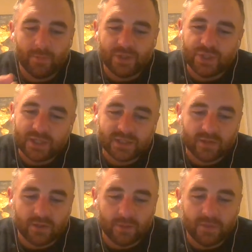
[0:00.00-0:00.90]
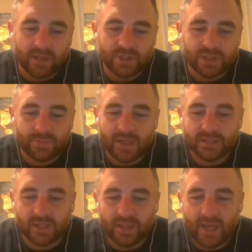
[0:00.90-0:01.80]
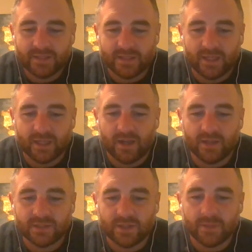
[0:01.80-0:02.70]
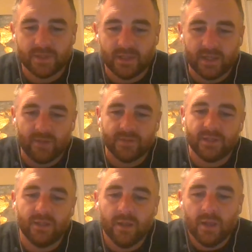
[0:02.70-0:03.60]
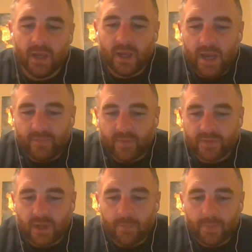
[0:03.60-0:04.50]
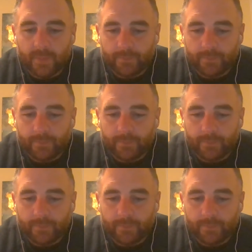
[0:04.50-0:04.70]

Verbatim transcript: but just a little bit, like just past the legs, and then it kind of stops, and then you have the sun at the top.